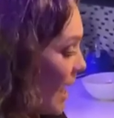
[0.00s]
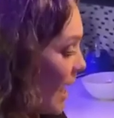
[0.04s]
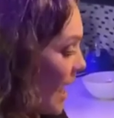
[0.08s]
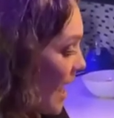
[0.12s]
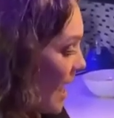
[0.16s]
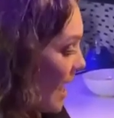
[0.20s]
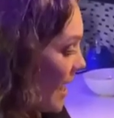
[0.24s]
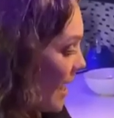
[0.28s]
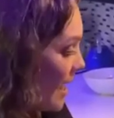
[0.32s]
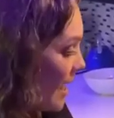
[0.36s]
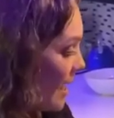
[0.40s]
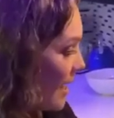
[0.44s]

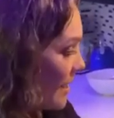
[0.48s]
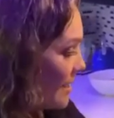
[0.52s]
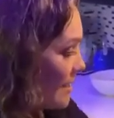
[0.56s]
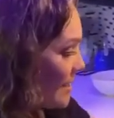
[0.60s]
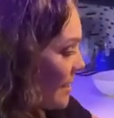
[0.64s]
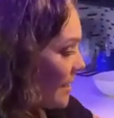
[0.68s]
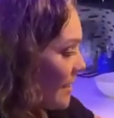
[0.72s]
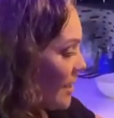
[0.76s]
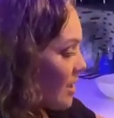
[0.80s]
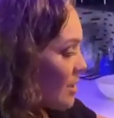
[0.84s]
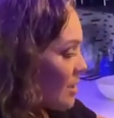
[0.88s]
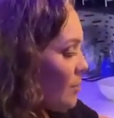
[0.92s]
and
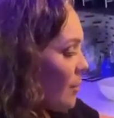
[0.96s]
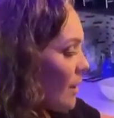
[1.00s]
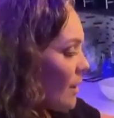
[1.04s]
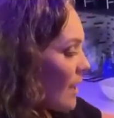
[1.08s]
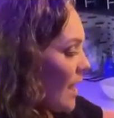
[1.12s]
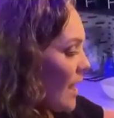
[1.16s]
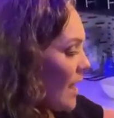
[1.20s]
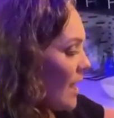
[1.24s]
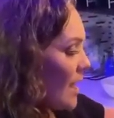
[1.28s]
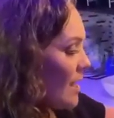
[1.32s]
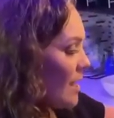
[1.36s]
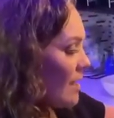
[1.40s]
here's what
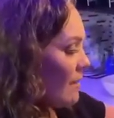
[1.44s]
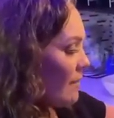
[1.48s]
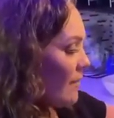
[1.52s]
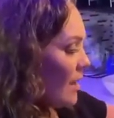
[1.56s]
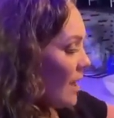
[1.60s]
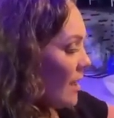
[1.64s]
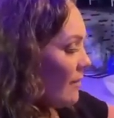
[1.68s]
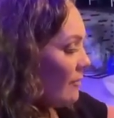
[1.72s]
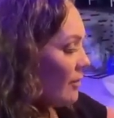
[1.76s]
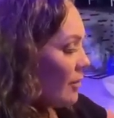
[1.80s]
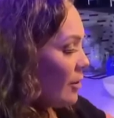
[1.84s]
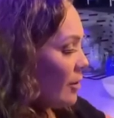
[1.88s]

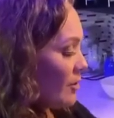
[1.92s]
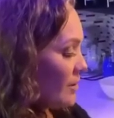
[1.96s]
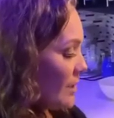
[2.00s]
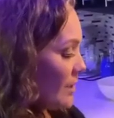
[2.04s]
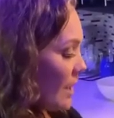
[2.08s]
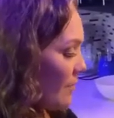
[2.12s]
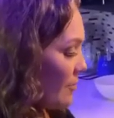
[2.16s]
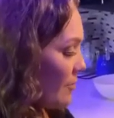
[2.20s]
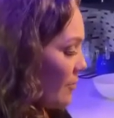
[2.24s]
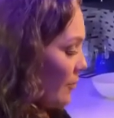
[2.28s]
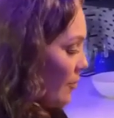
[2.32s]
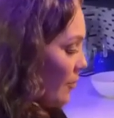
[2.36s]
I've learned
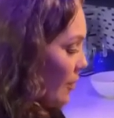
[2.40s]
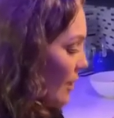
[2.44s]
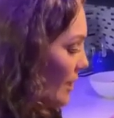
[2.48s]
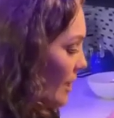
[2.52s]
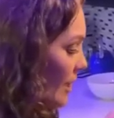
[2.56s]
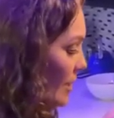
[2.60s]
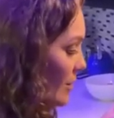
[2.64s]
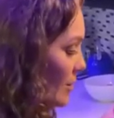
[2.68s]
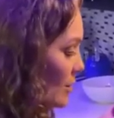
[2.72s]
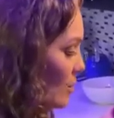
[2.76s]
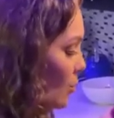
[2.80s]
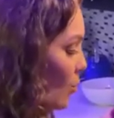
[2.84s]
down through the
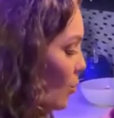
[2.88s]
years.